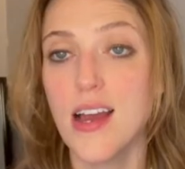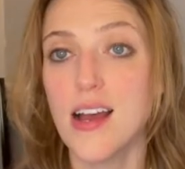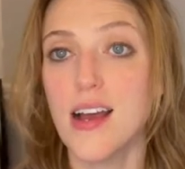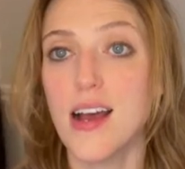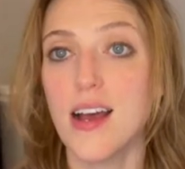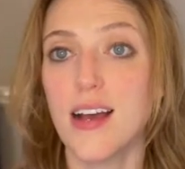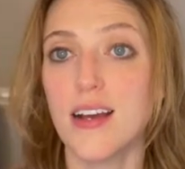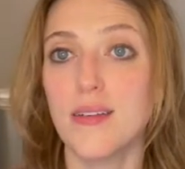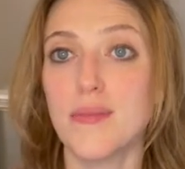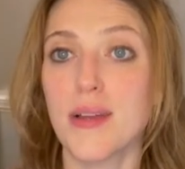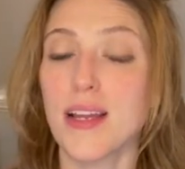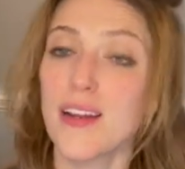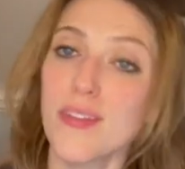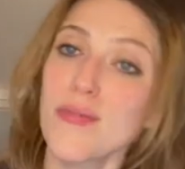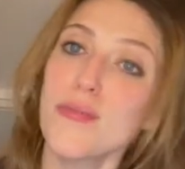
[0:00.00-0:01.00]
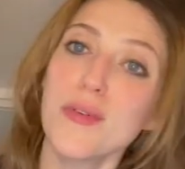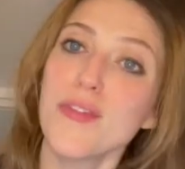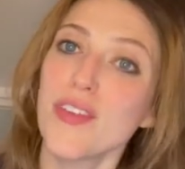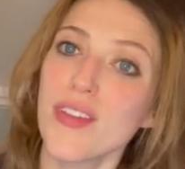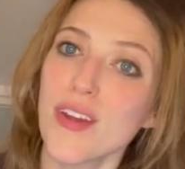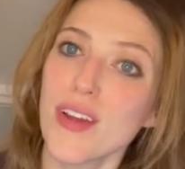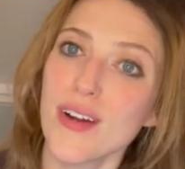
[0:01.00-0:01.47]
in a
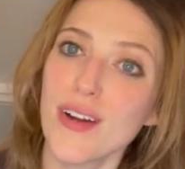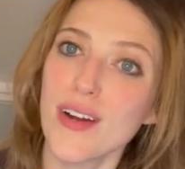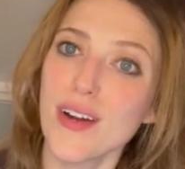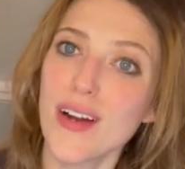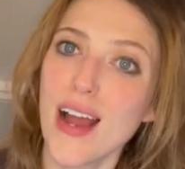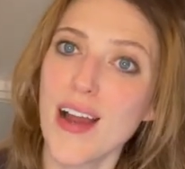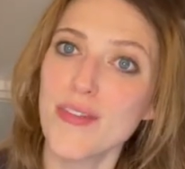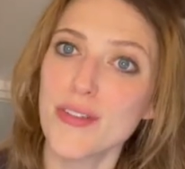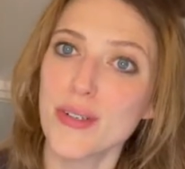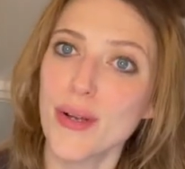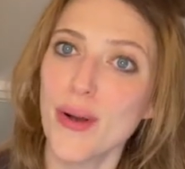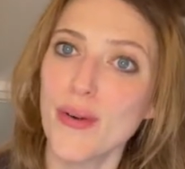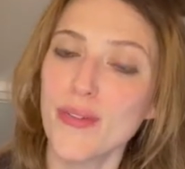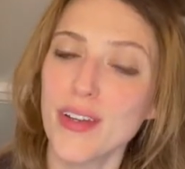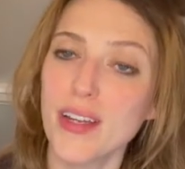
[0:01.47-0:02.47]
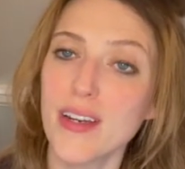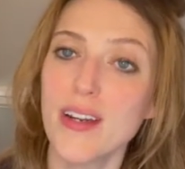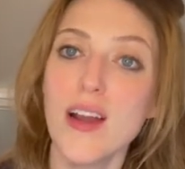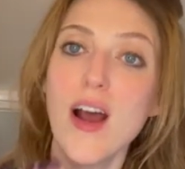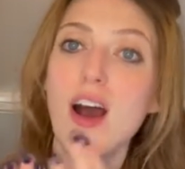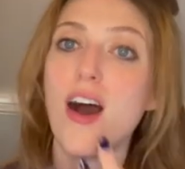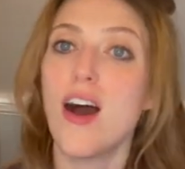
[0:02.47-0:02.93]
movie theater after COVID
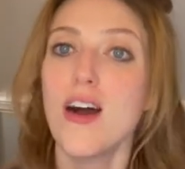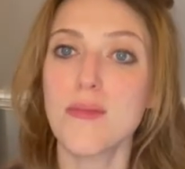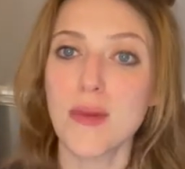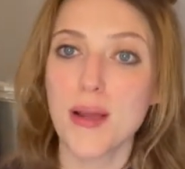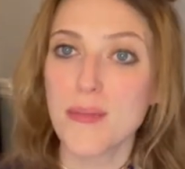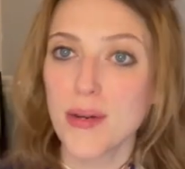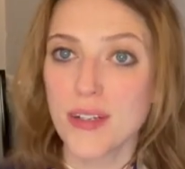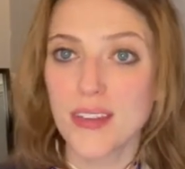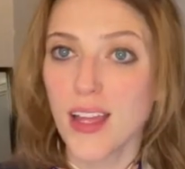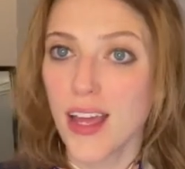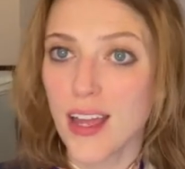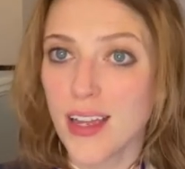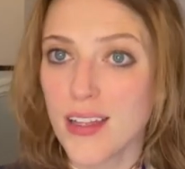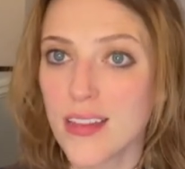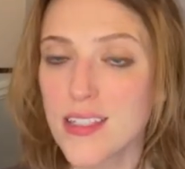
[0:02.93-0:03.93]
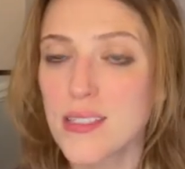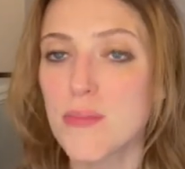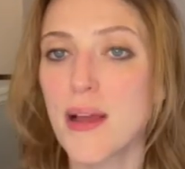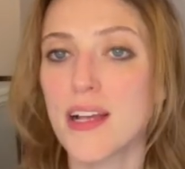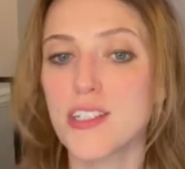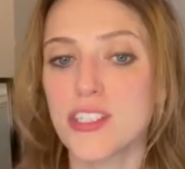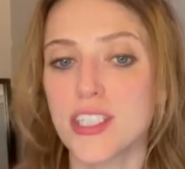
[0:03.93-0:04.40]
on my birthday this
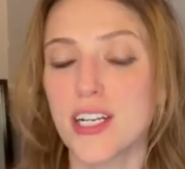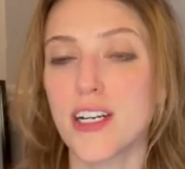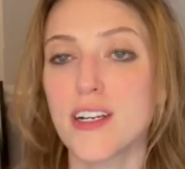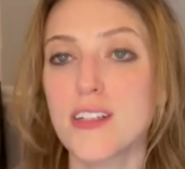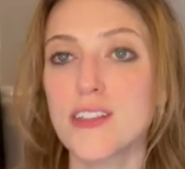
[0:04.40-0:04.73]
past year.